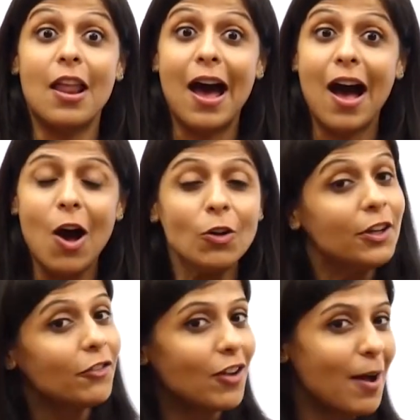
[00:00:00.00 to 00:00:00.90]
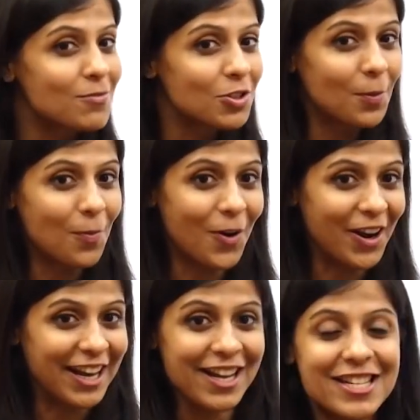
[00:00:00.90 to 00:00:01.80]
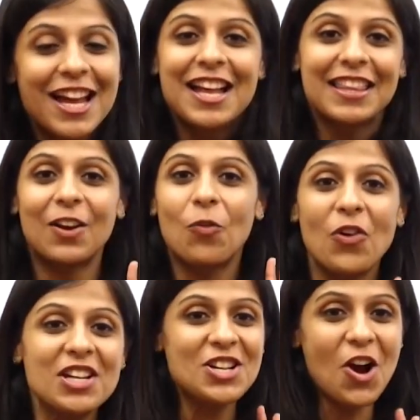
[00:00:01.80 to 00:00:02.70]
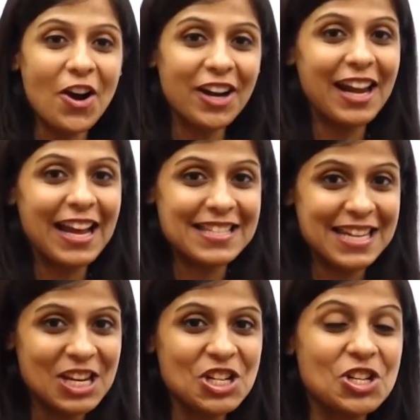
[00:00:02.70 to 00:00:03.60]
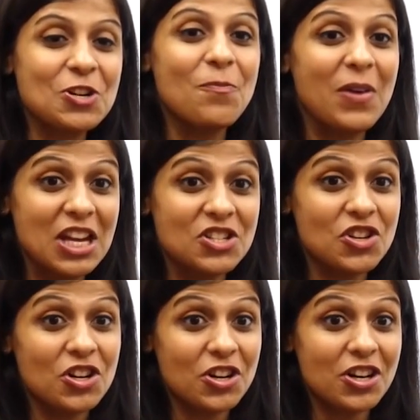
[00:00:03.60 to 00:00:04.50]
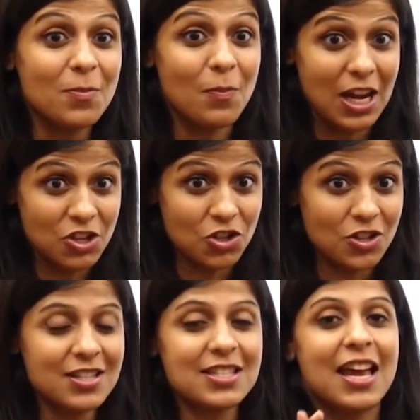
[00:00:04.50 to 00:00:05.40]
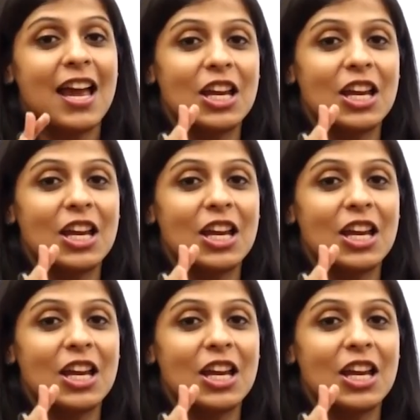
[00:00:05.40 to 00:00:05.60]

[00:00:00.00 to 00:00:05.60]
now they've come to the point that which organization measures